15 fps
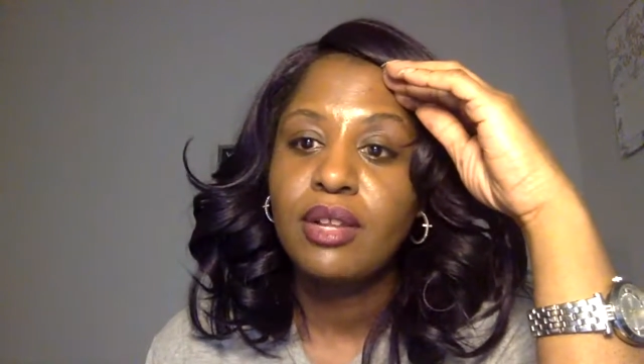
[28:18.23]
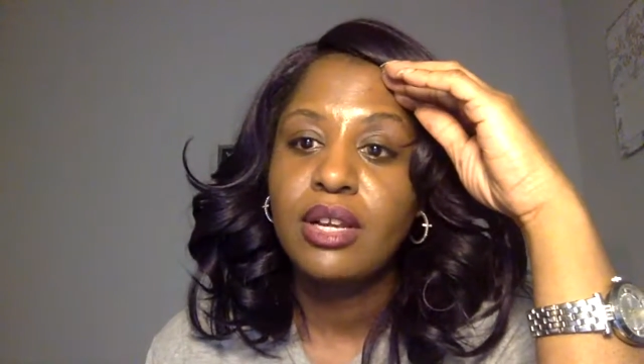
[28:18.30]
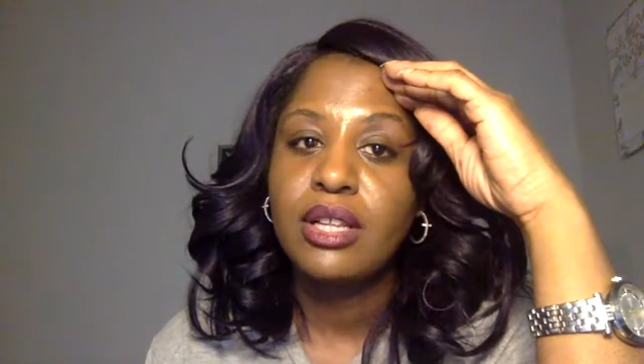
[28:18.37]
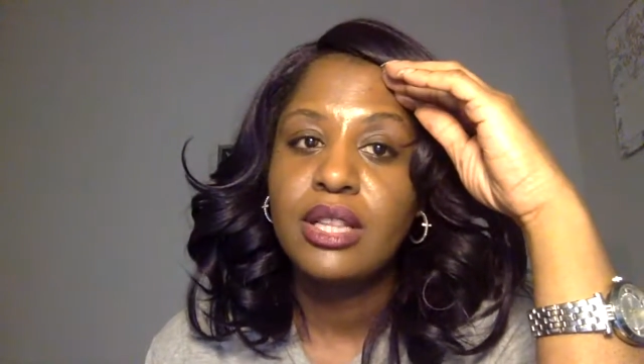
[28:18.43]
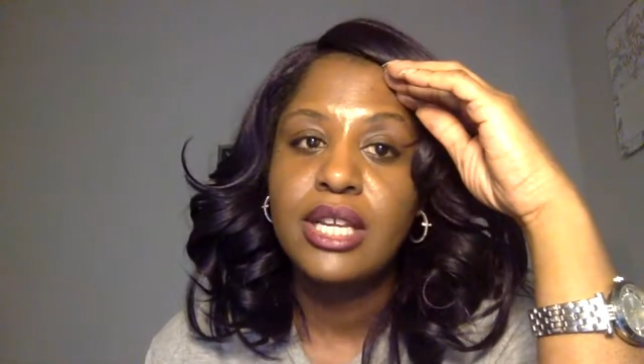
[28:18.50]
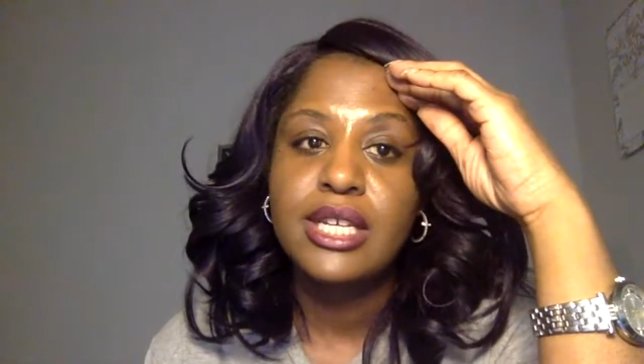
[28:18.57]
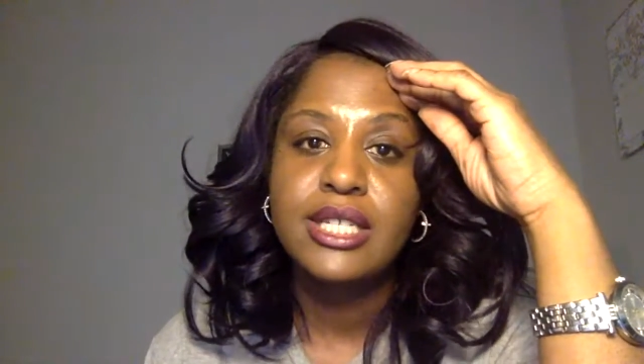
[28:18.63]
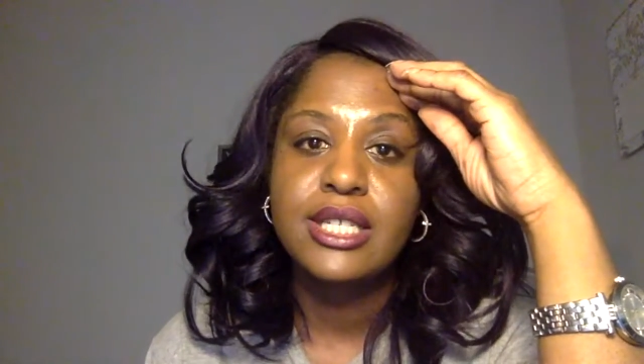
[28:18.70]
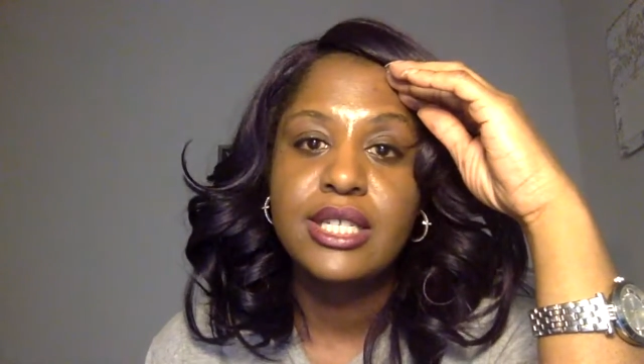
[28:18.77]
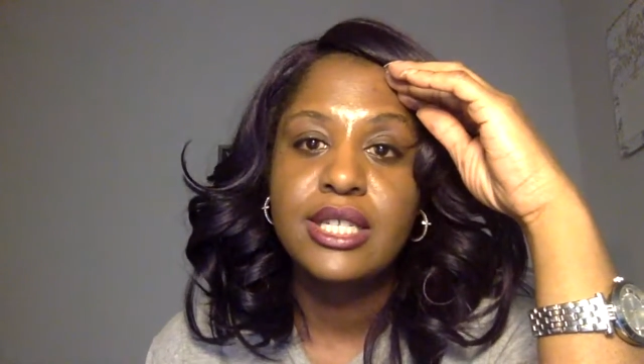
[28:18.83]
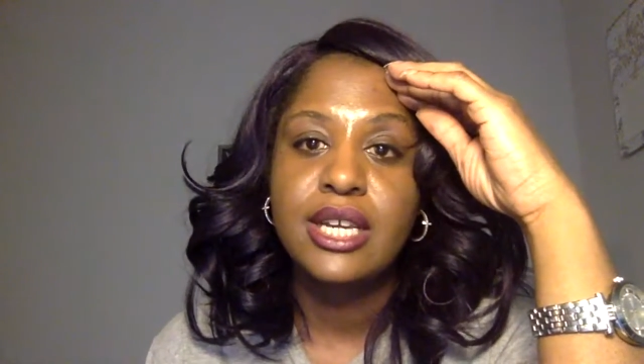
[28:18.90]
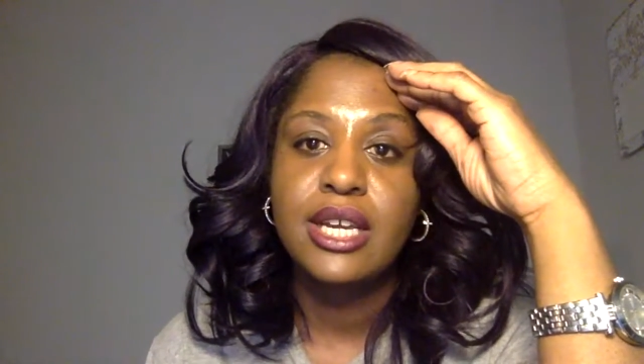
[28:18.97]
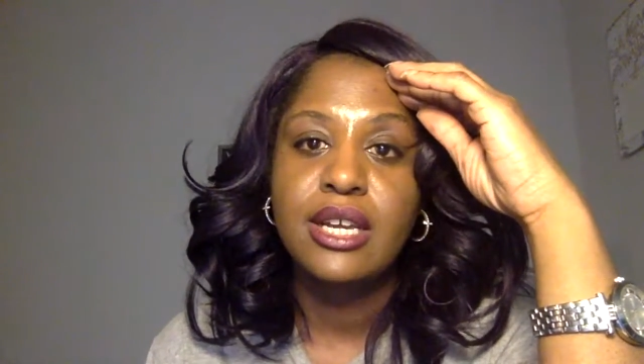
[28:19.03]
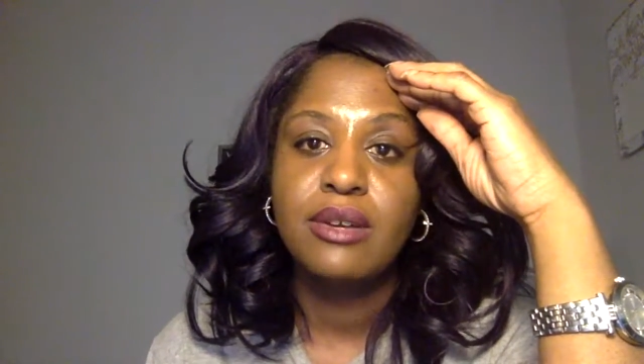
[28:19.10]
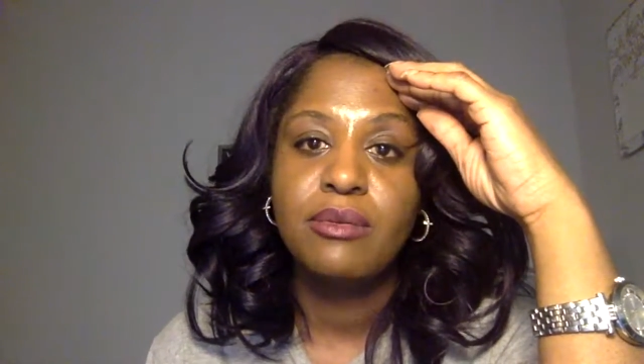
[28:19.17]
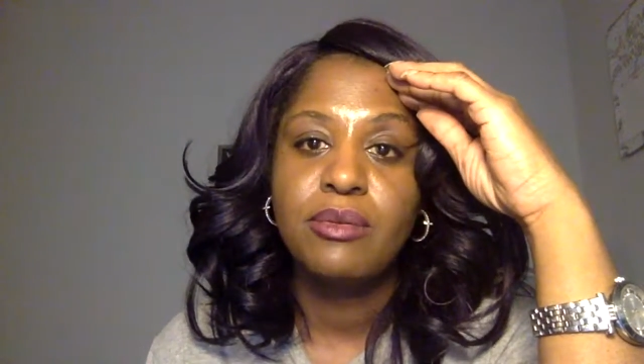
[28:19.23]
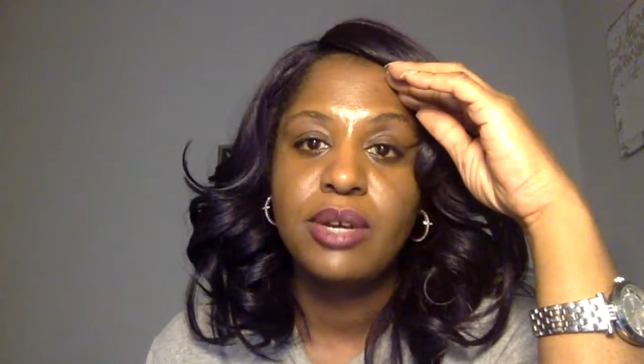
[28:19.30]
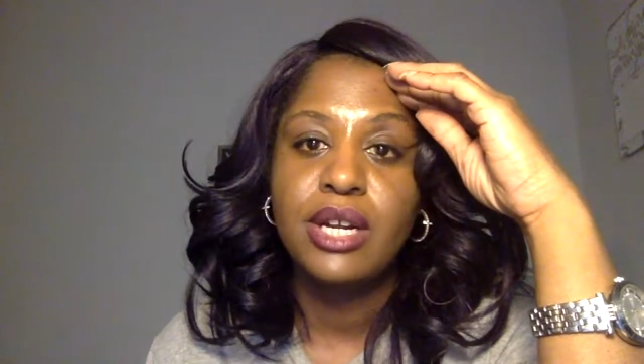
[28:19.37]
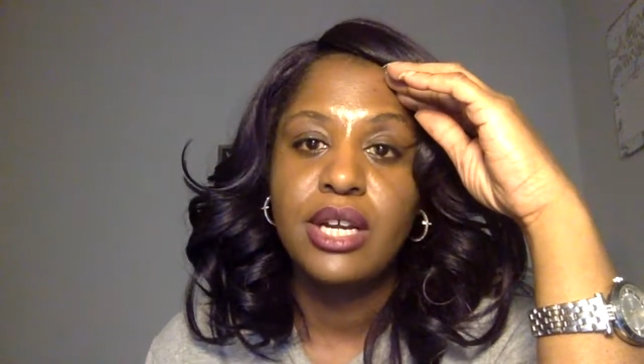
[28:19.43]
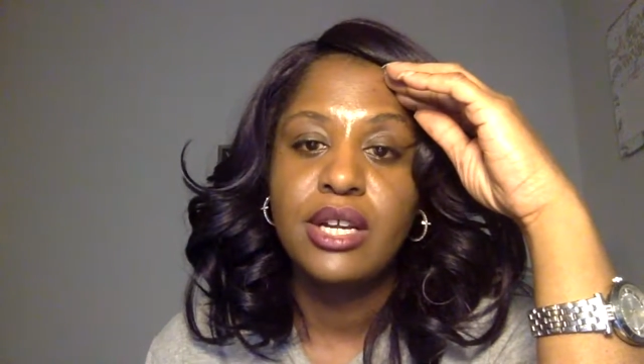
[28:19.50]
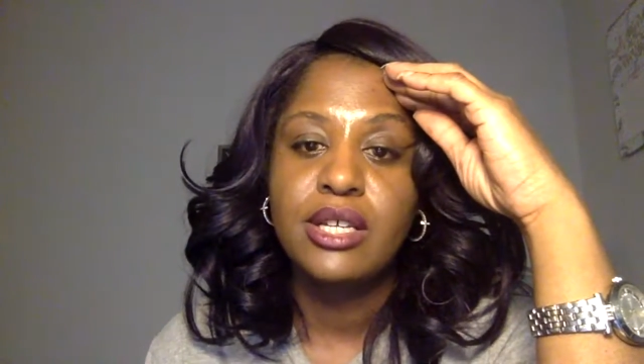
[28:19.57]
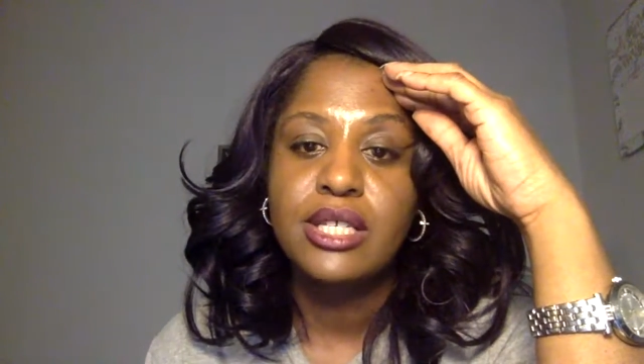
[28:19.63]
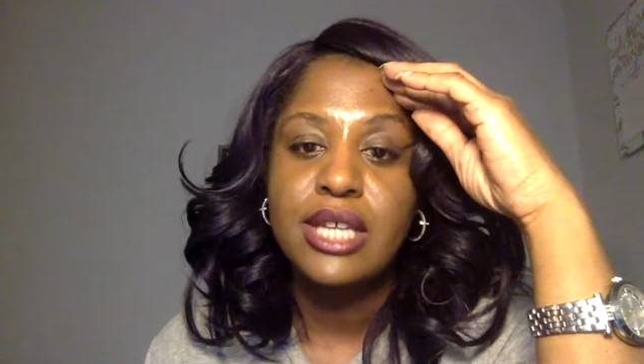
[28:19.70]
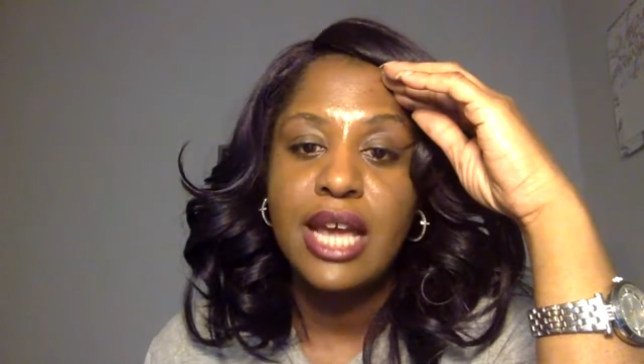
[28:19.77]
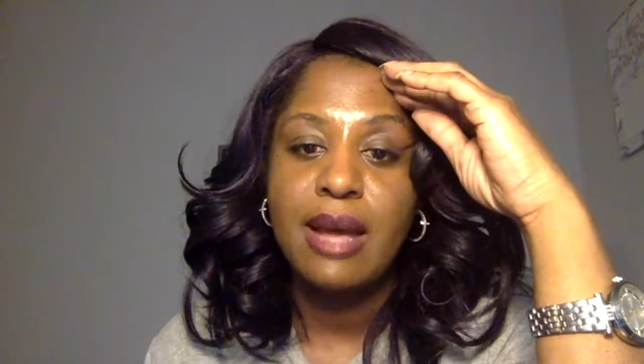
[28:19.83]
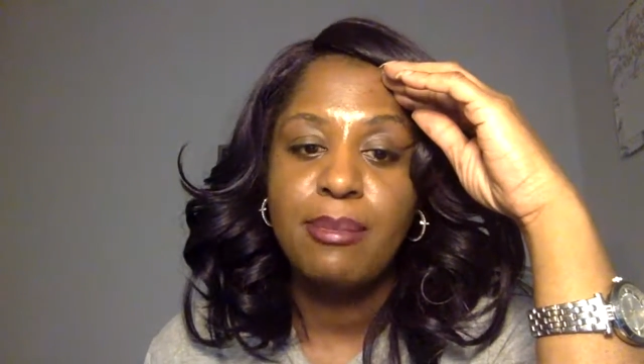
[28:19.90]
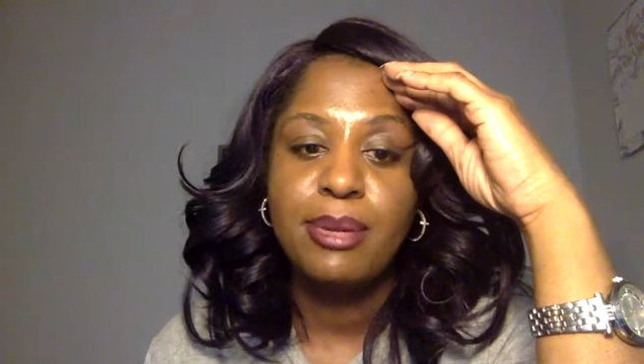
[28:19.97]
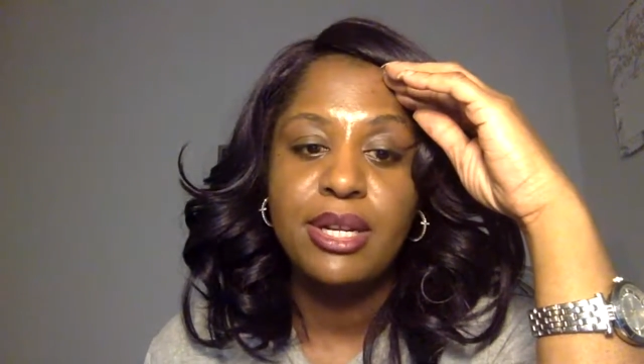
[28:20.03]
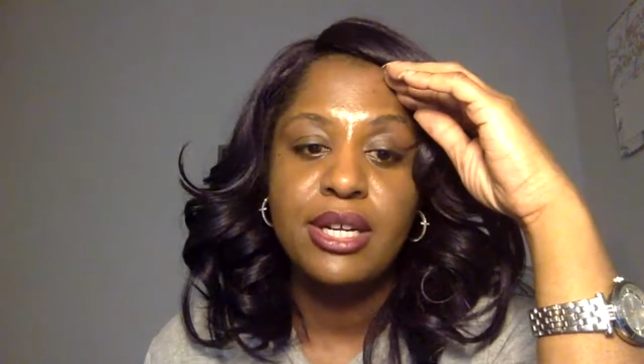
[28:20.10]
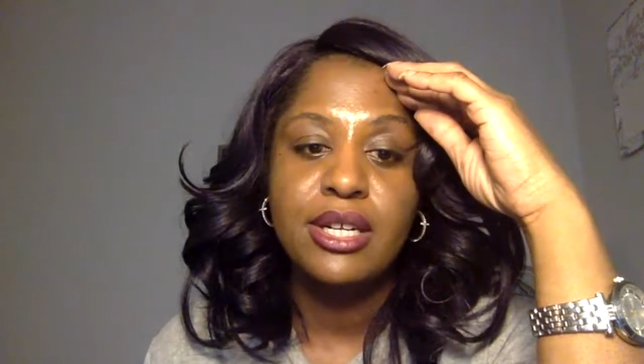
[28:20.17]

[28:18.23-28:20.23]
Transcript: Let's see what else happened